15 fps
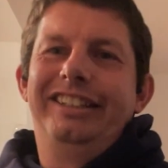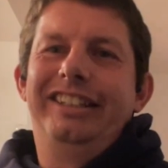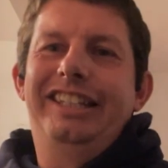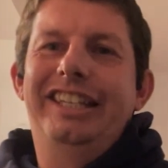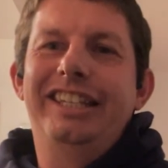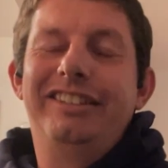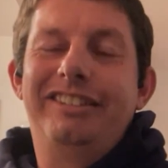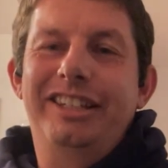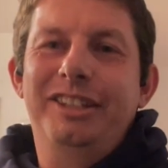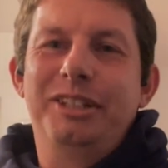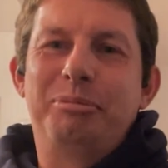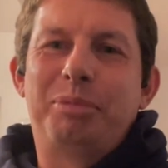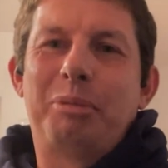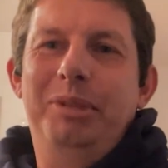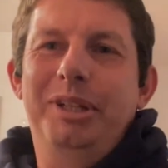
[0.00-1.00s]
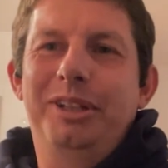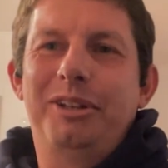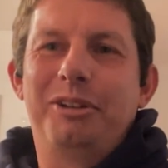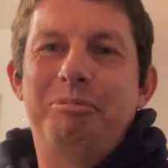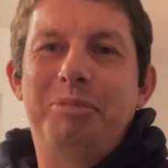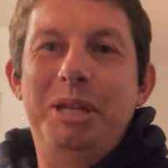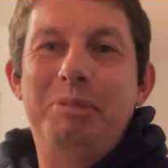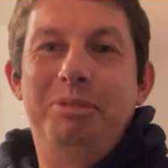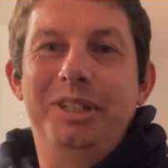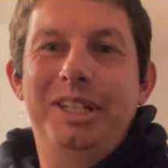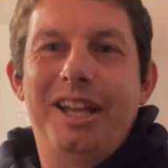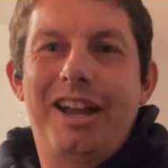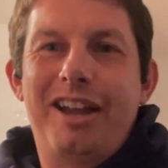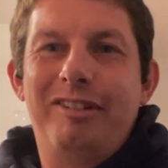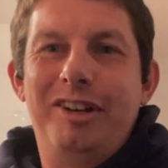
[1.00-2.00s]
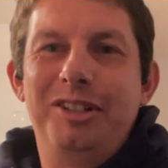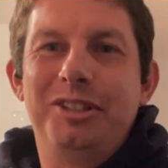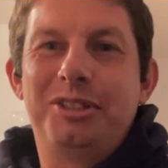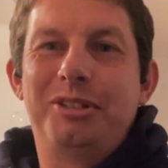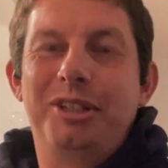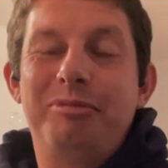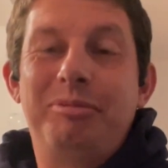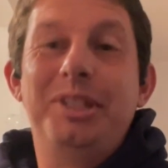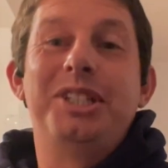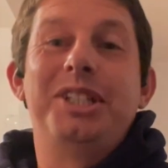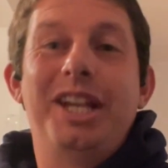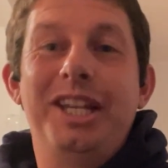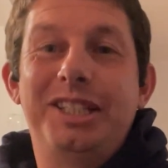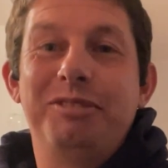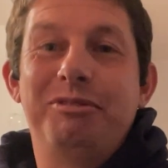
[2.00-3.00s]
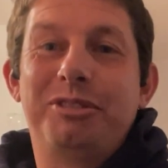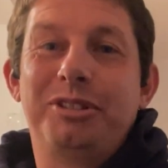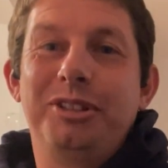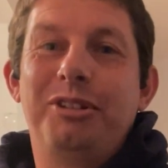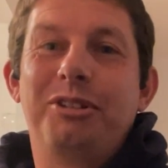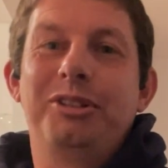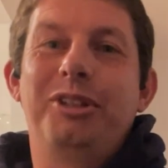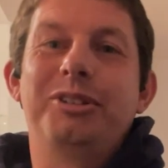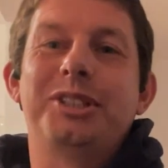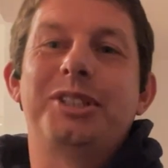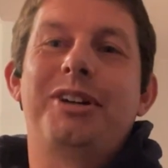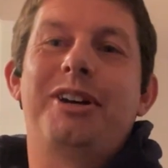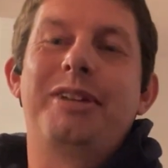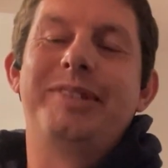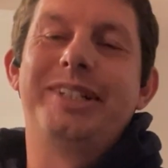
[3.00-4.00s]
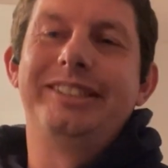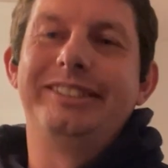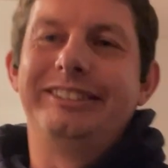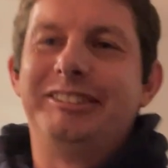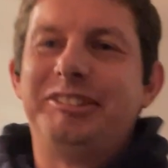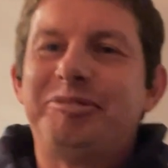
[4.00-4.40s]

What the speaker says: the key thing that probably a lot of people in our industry have been chasing for a long, long time, huh?